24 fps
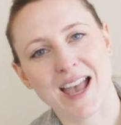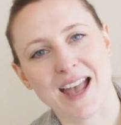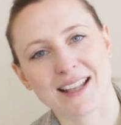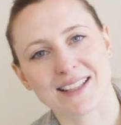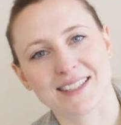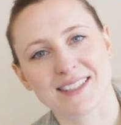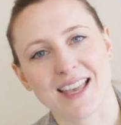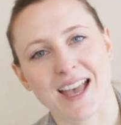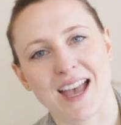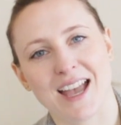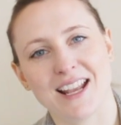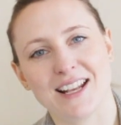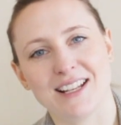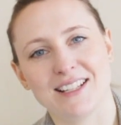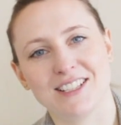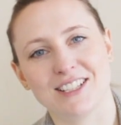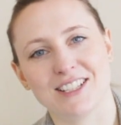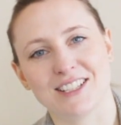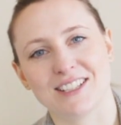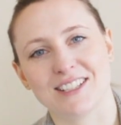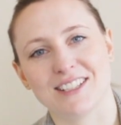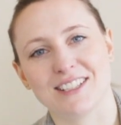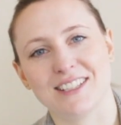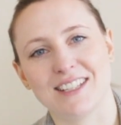hats, I
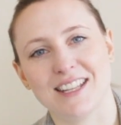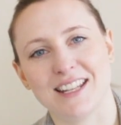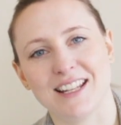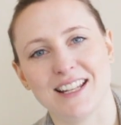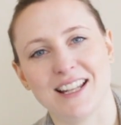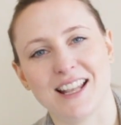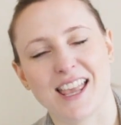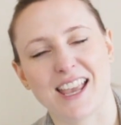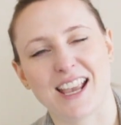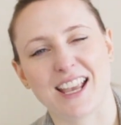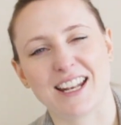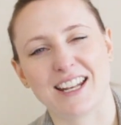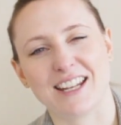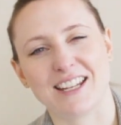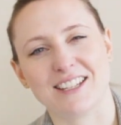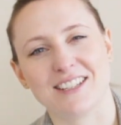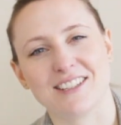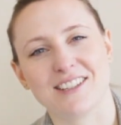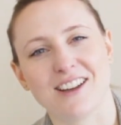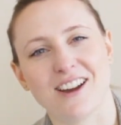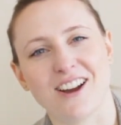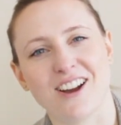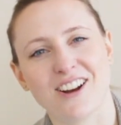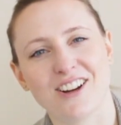just did like an
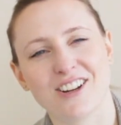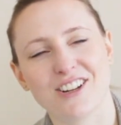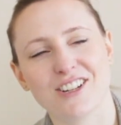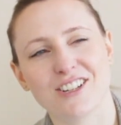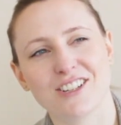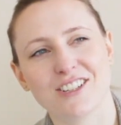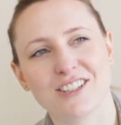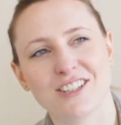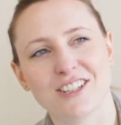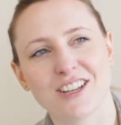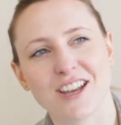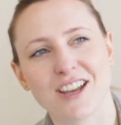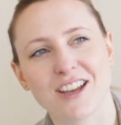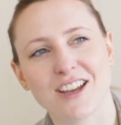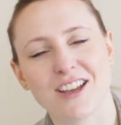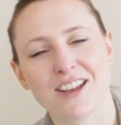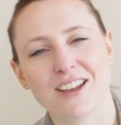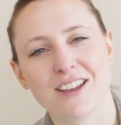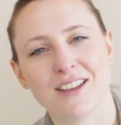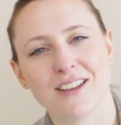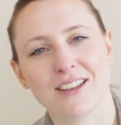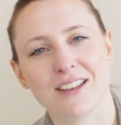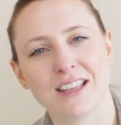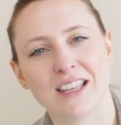
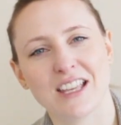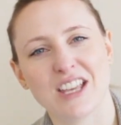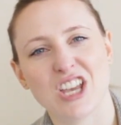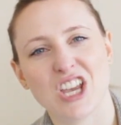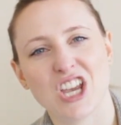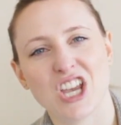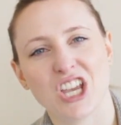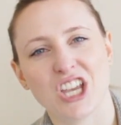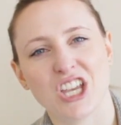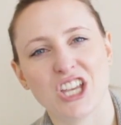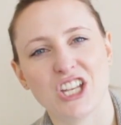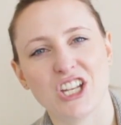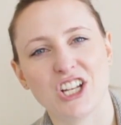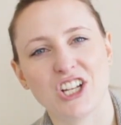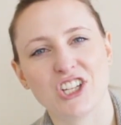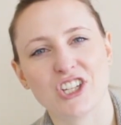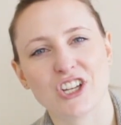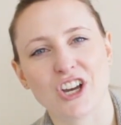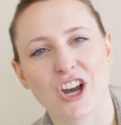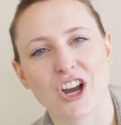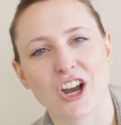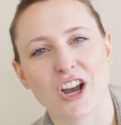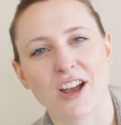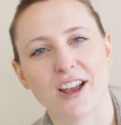intarsia. I
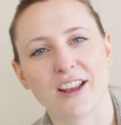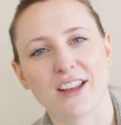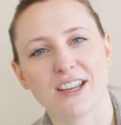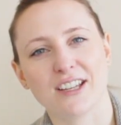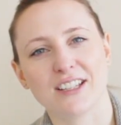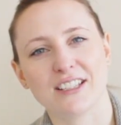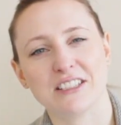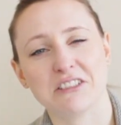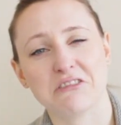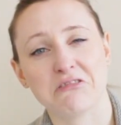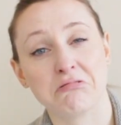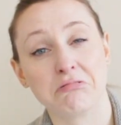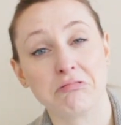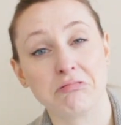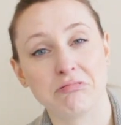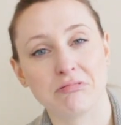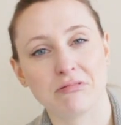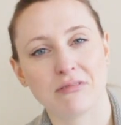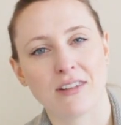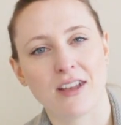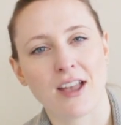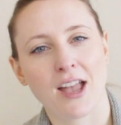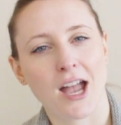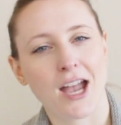
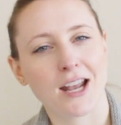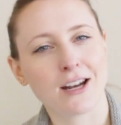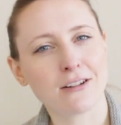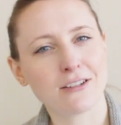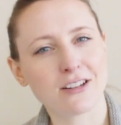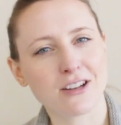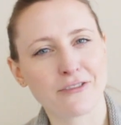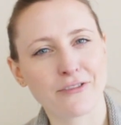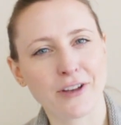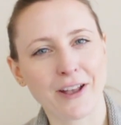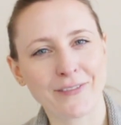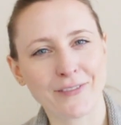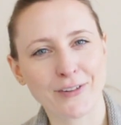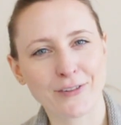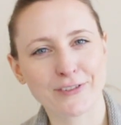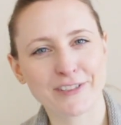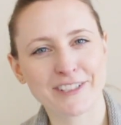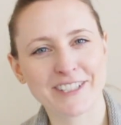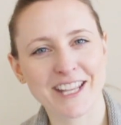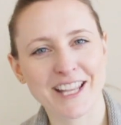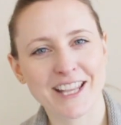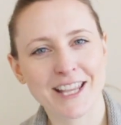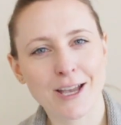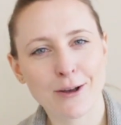don't know if I've
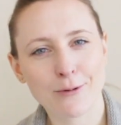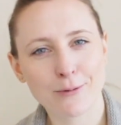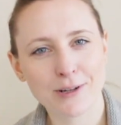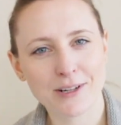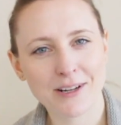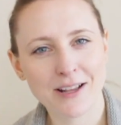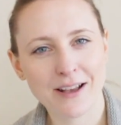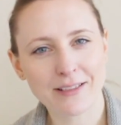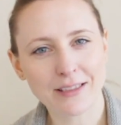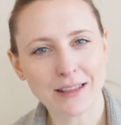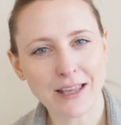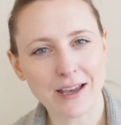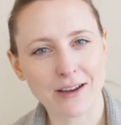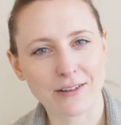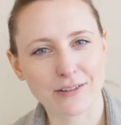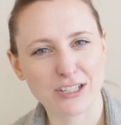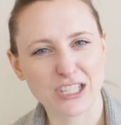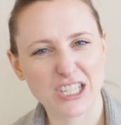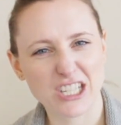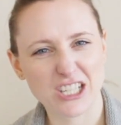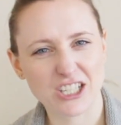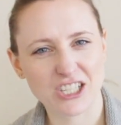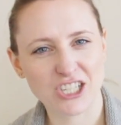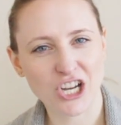ever said that word out
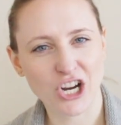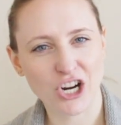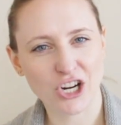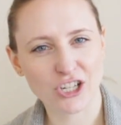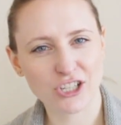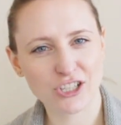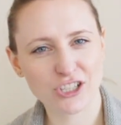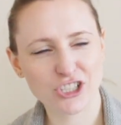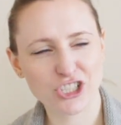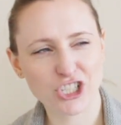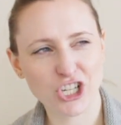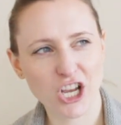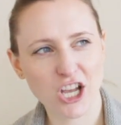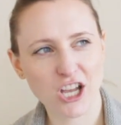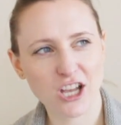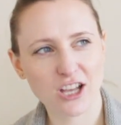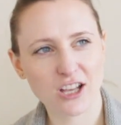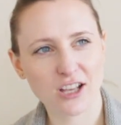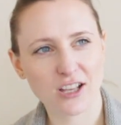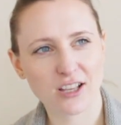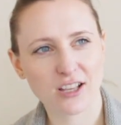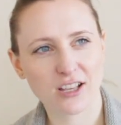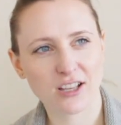loud. Intarsia?